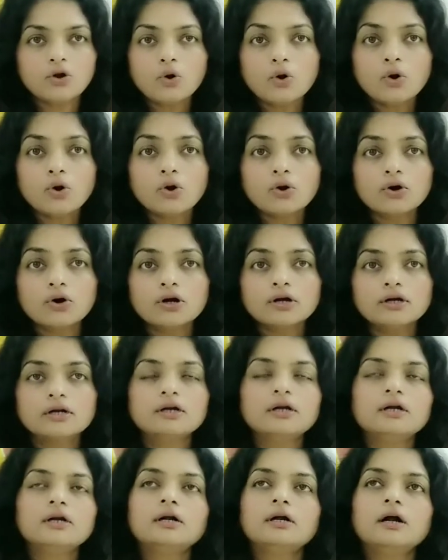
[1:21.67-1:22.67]
or
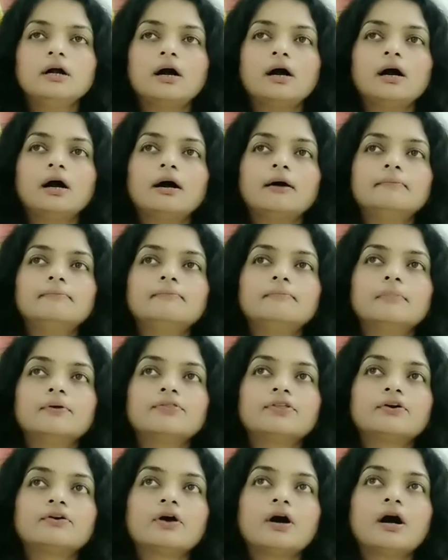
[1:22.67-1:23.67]

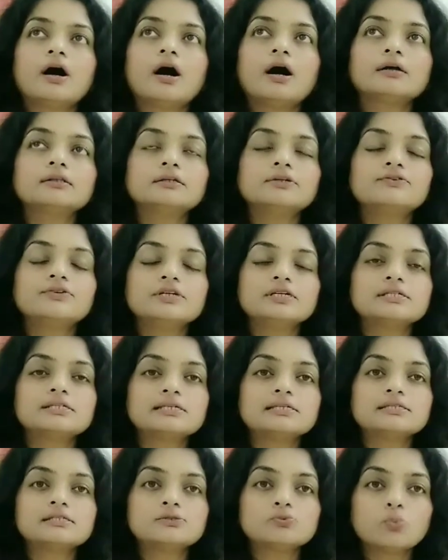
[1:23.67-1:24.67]
there are other
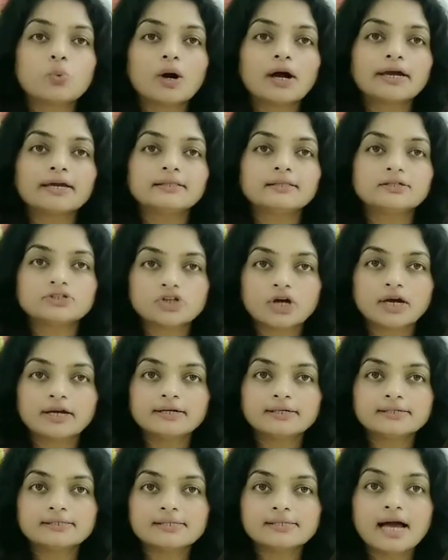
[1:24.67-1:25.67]
reasons why the
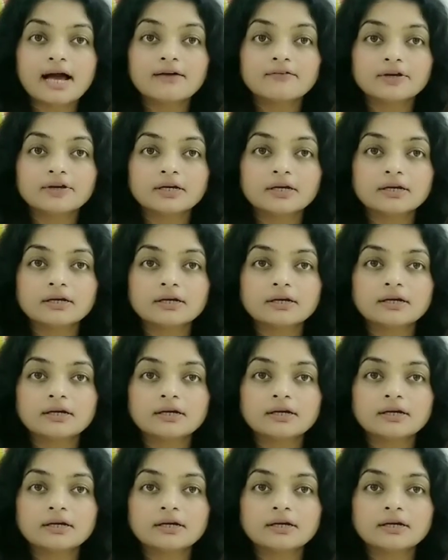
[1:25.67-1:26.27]
child is having